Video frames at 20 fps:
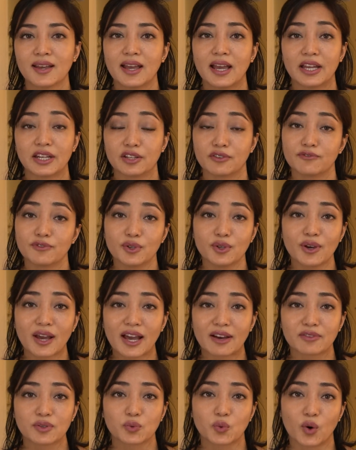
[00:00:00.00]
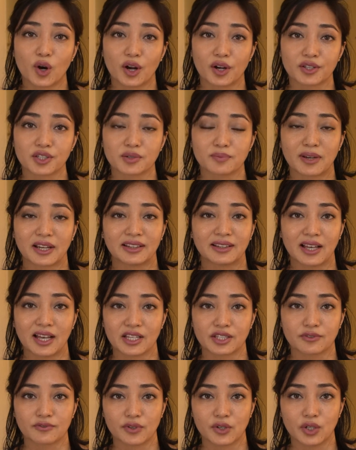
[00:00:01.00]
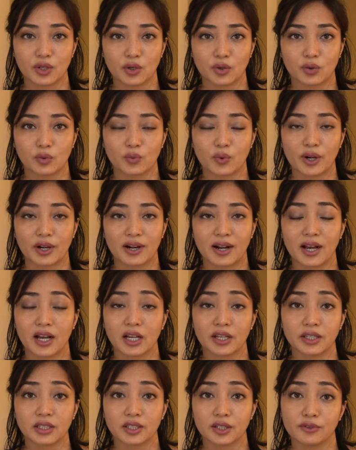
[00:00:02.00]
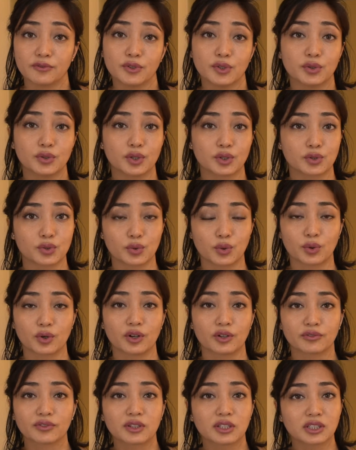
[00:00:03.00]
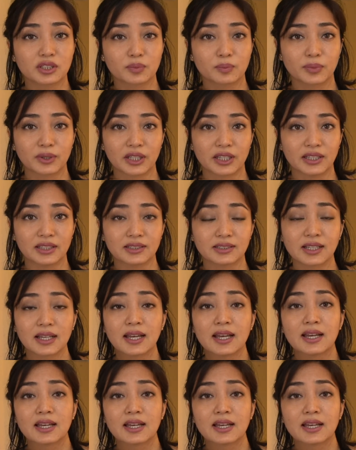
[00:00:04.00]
And if you haven't watched my last video where I give you the tour of this place,